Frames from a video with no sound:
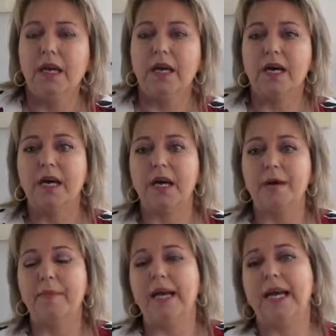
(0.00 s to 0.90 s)

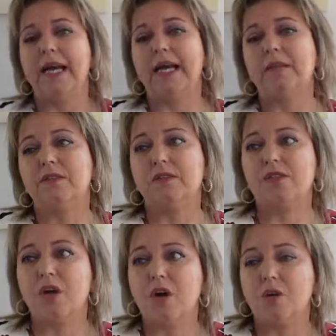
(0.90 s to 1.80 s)
And
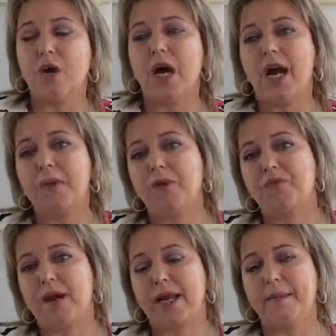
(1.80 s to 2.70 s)
so I would
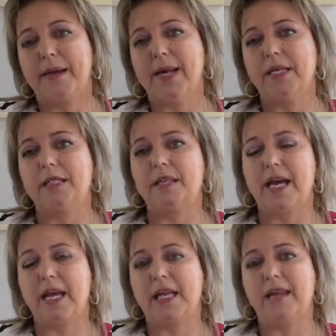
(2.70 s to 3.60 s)
recommend
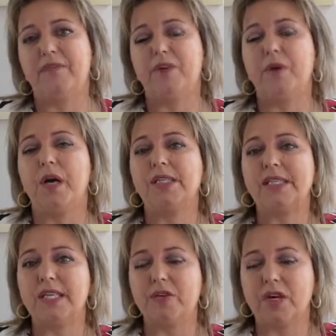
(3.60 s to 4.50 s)
that if you are
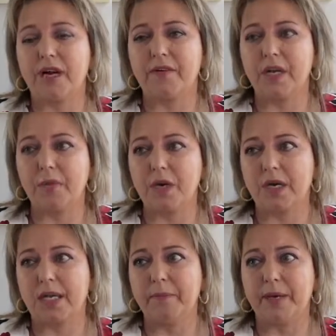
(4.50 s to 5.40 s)
still currently
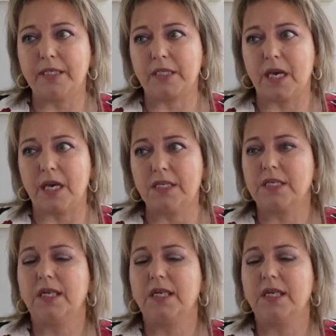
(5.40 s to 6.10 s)
working bedside,